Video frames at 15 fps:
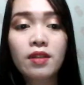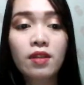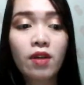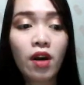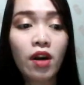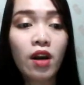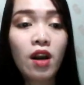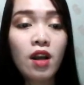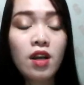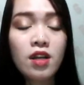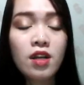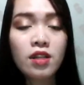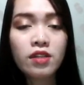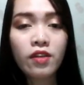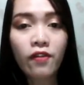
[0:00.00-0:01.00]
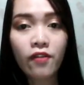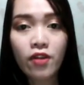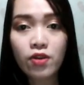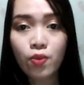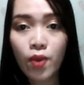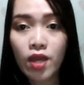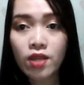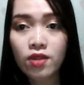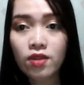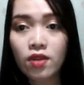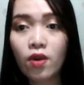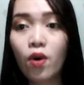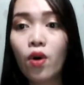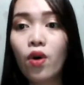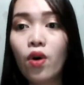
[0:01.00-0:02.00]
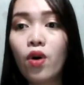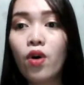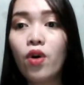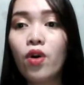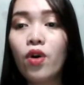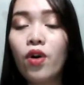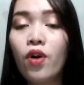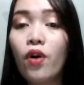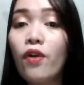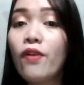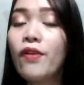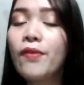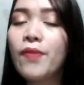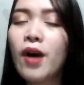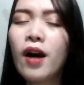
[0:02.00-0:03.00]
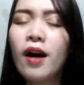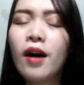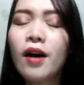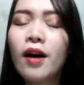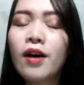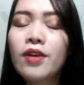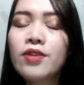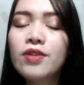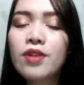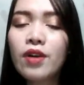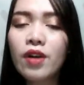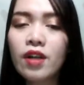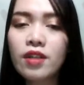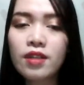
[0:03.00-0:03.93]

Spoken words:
there are different ways, or there